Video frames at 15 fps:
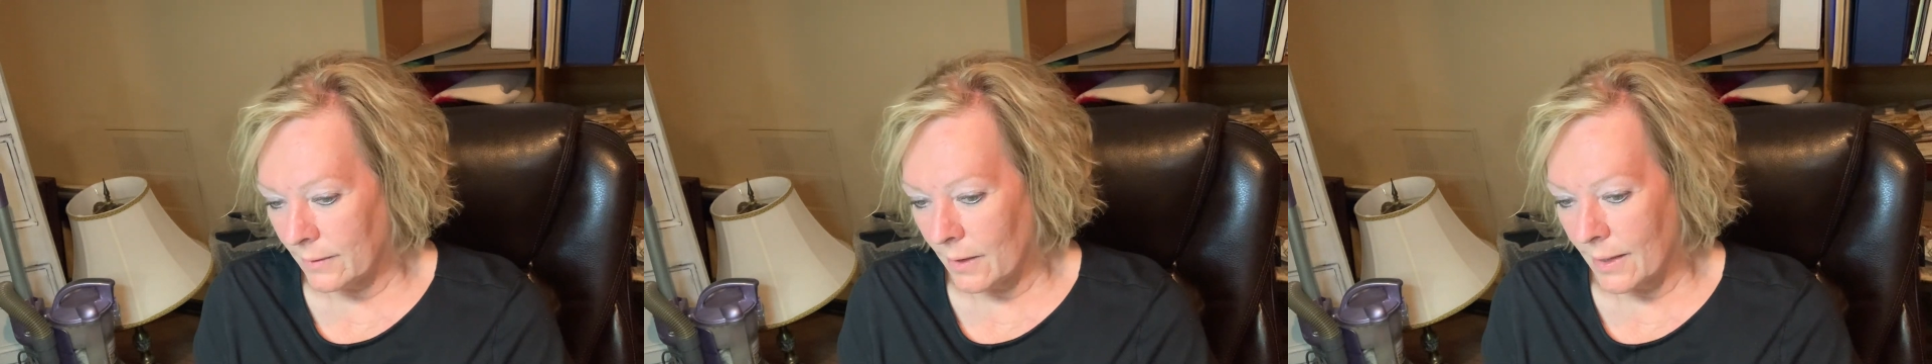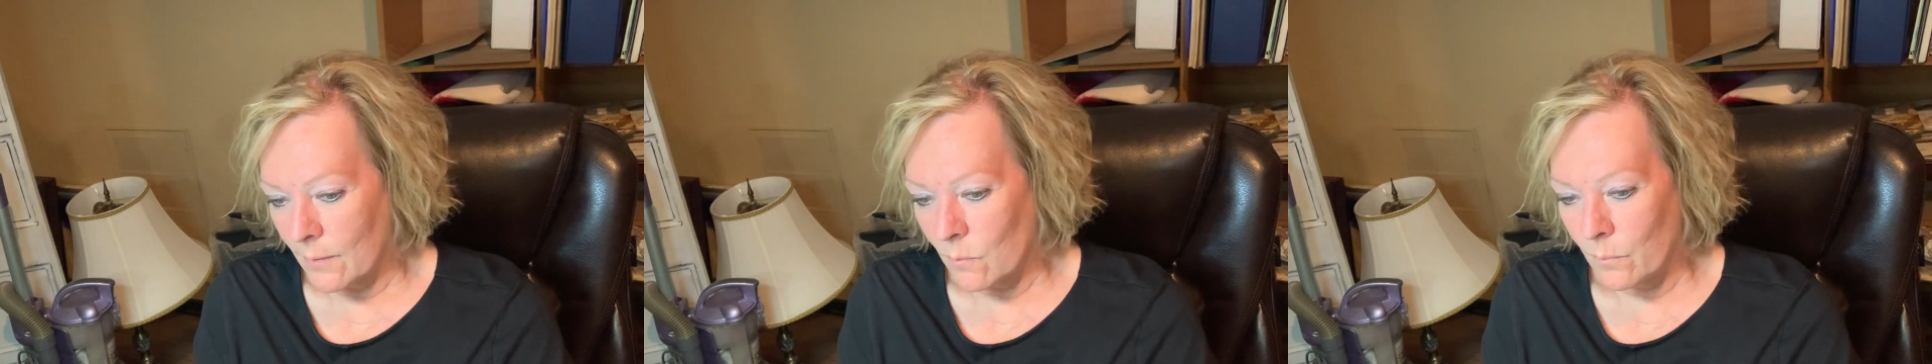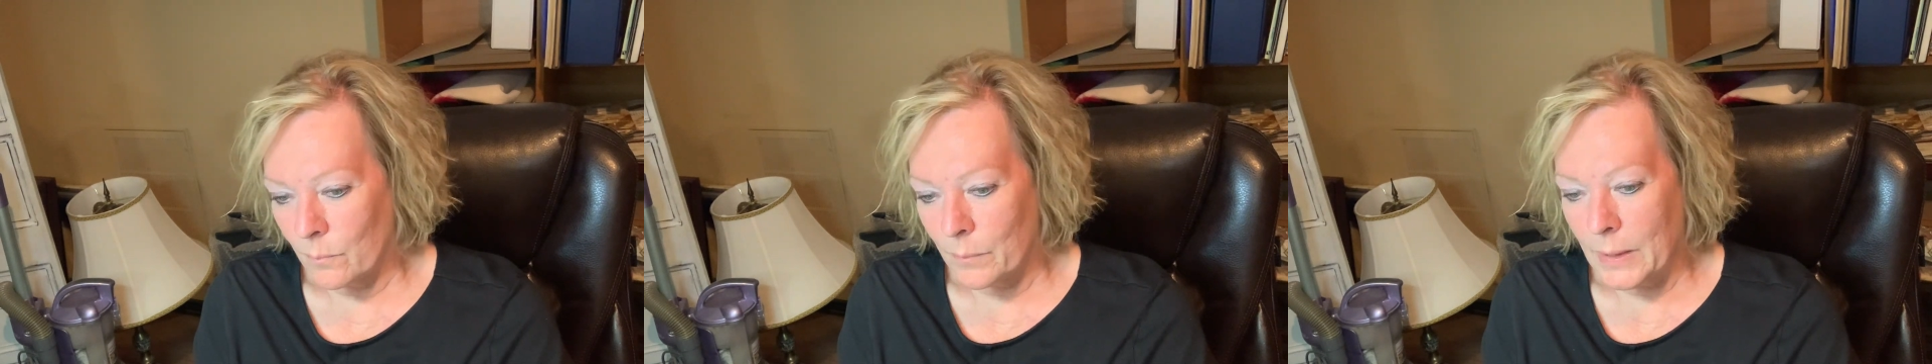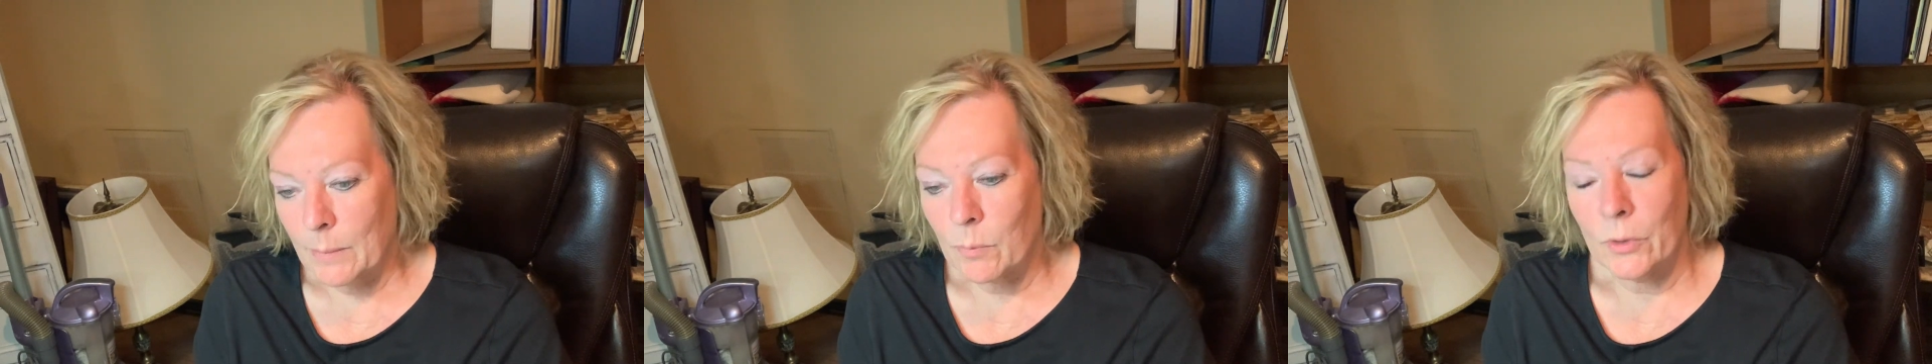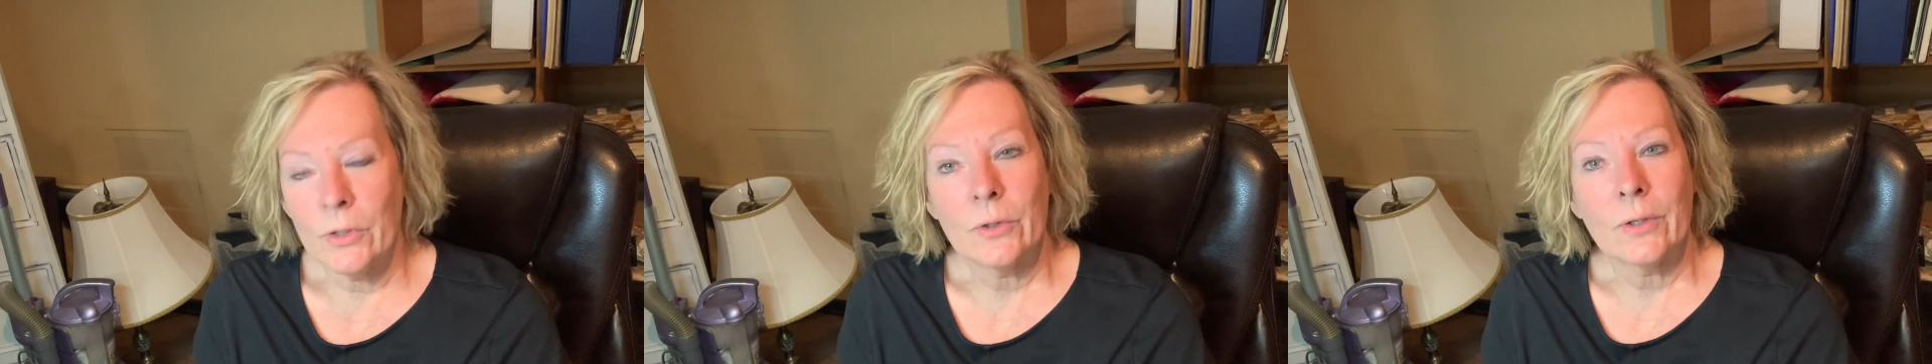A lot of
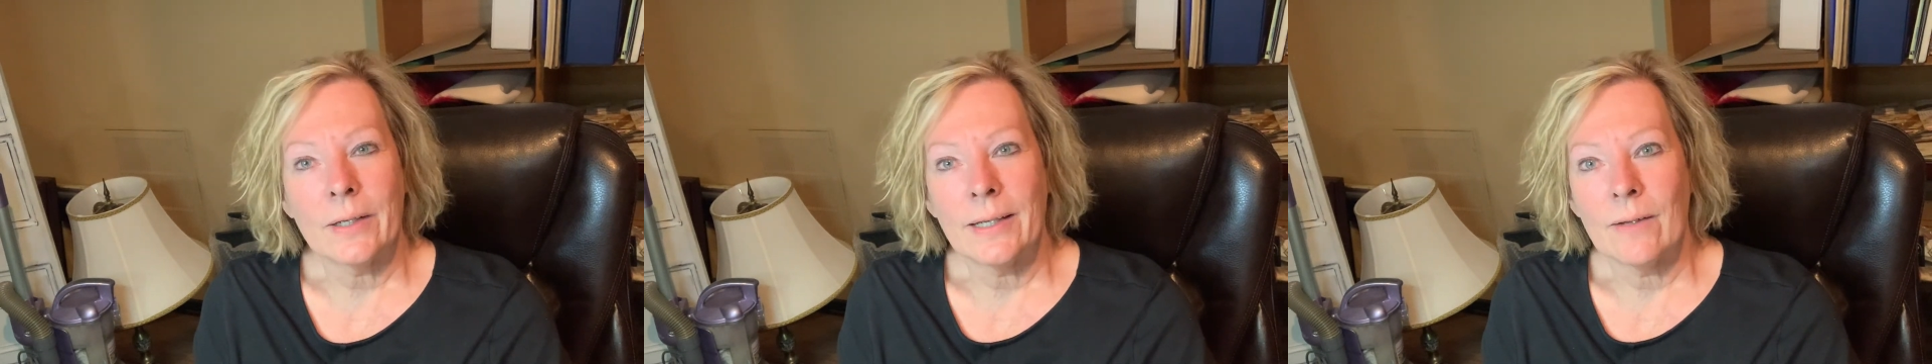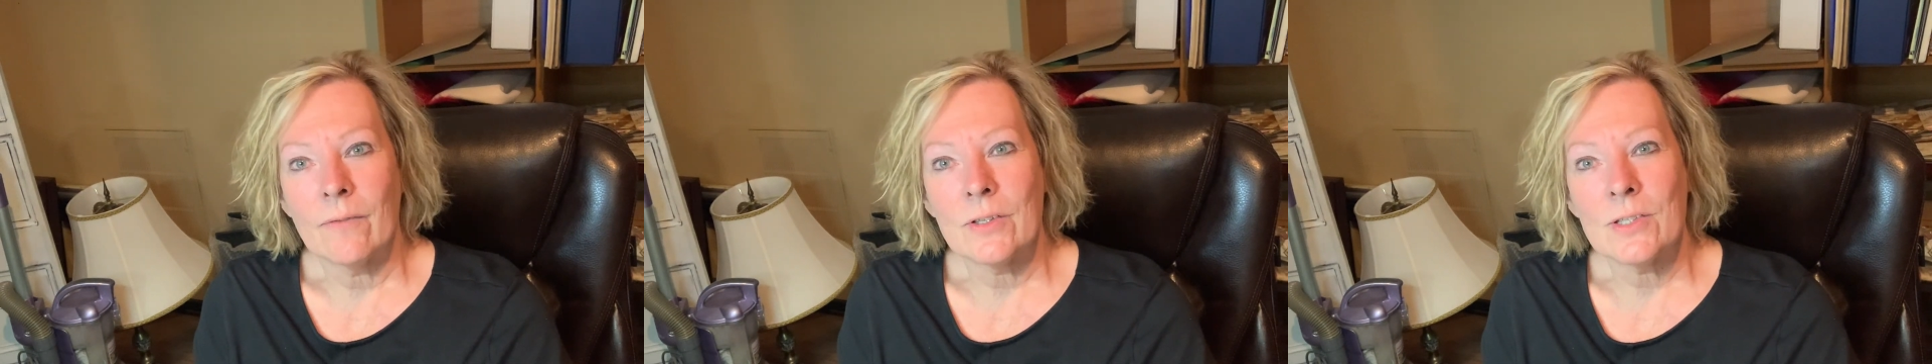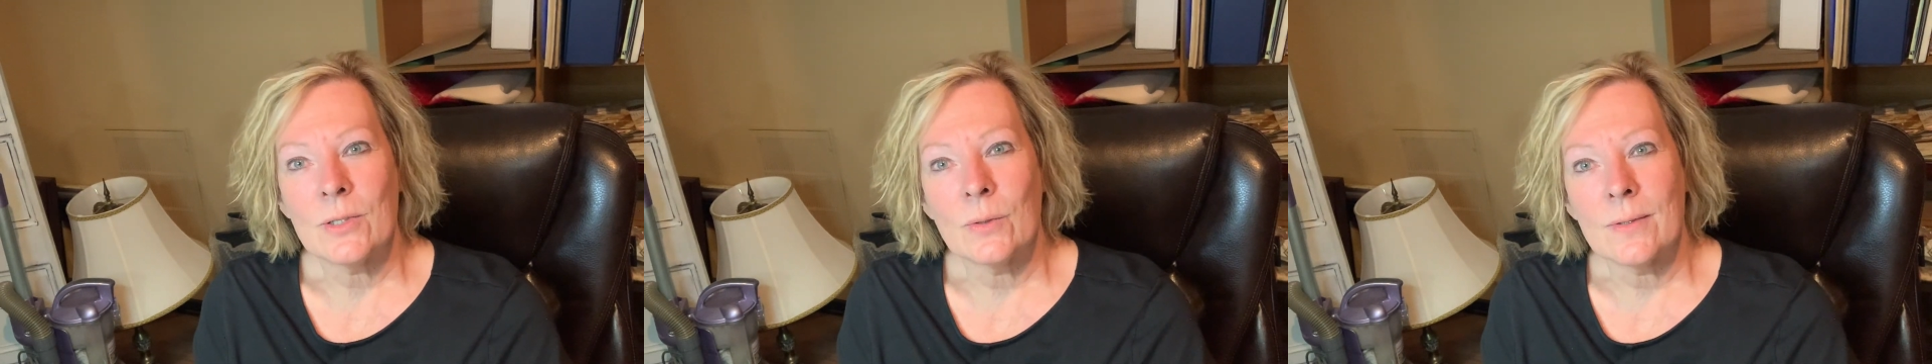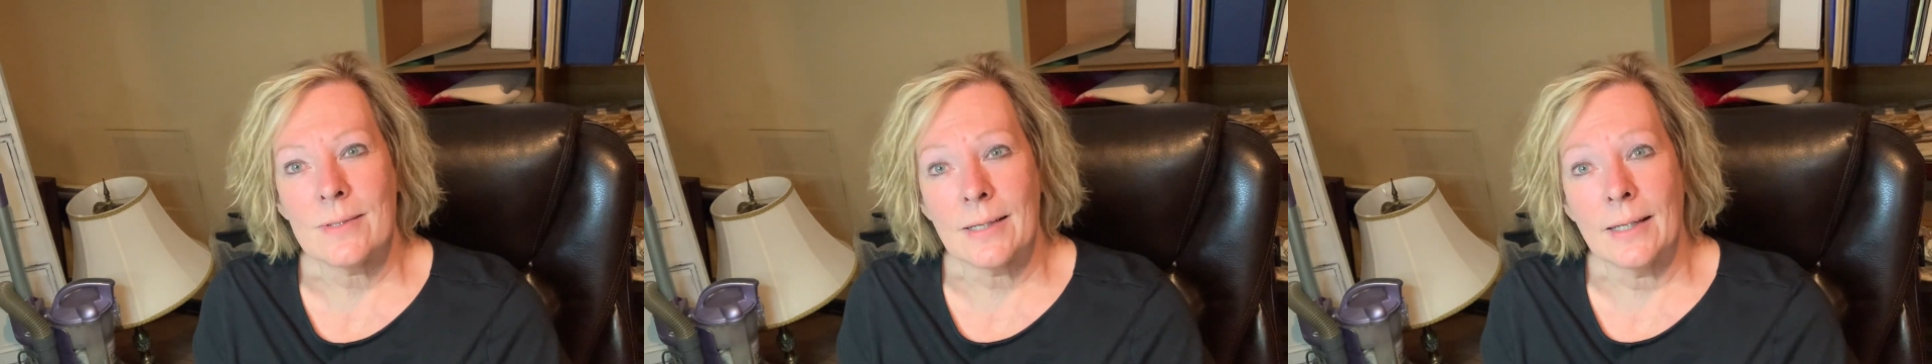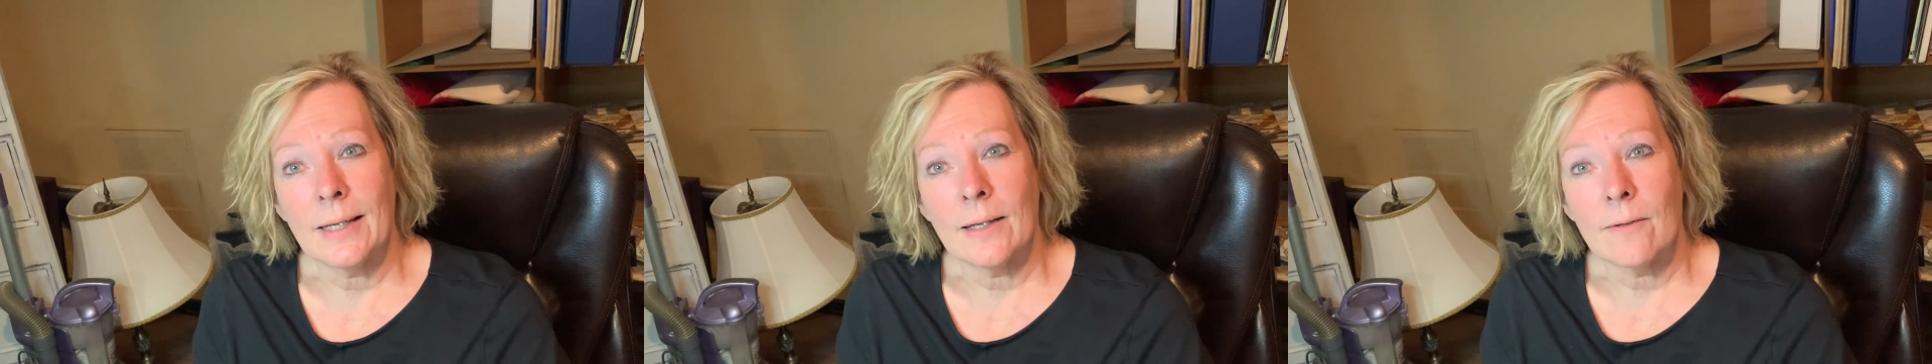people you could give it to as a
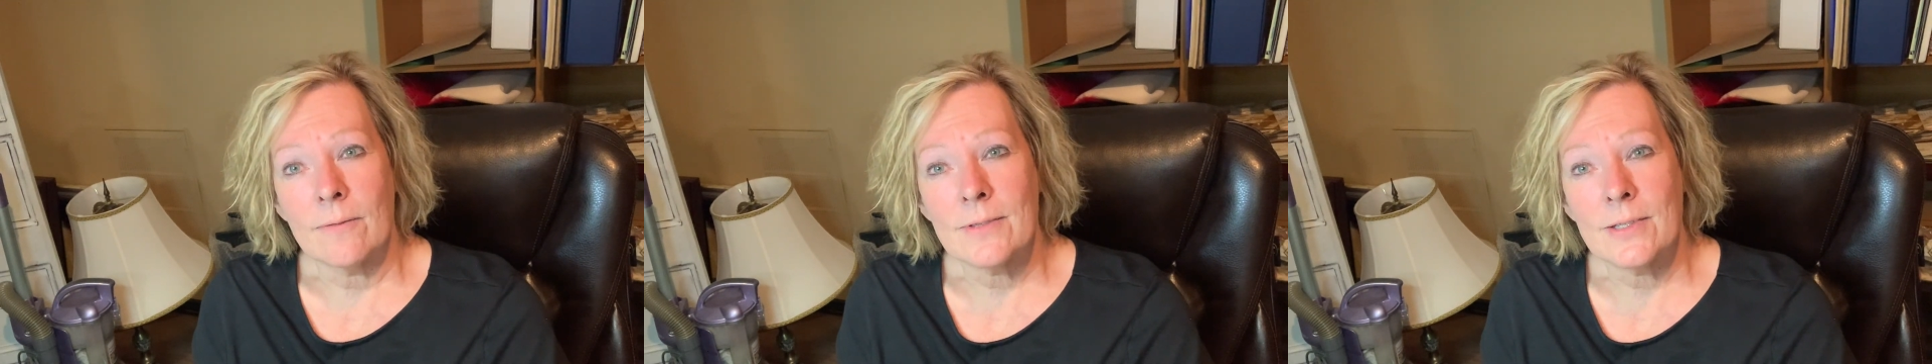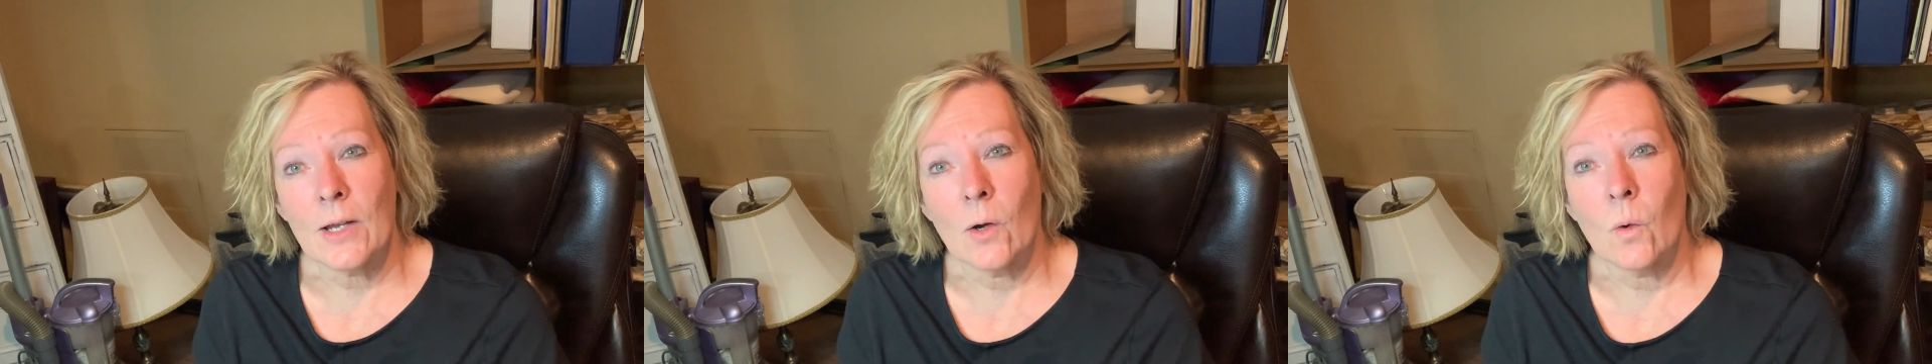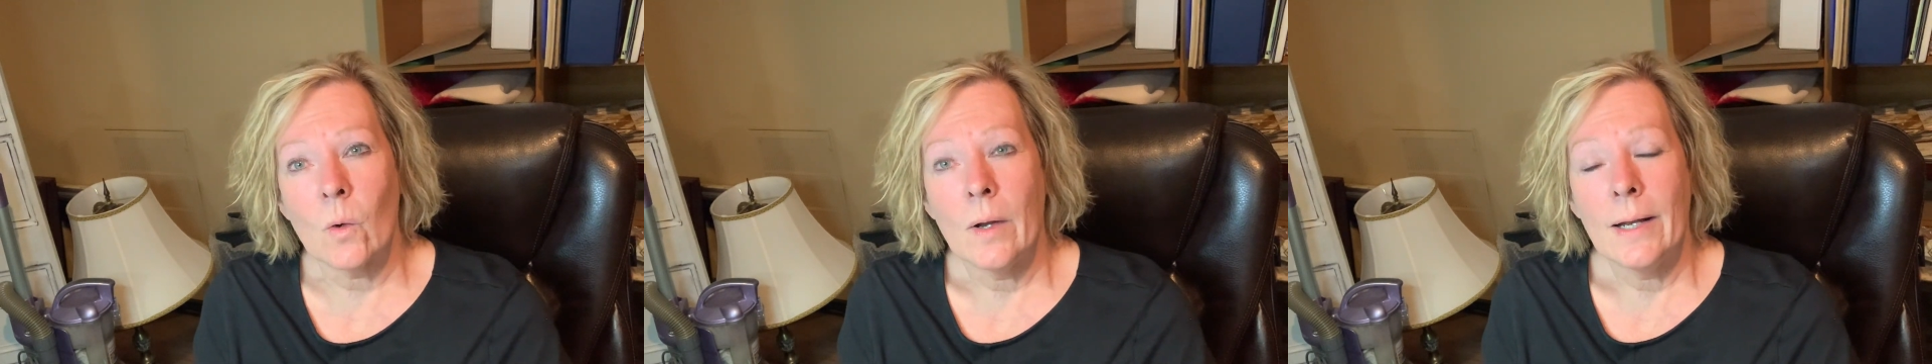gift. So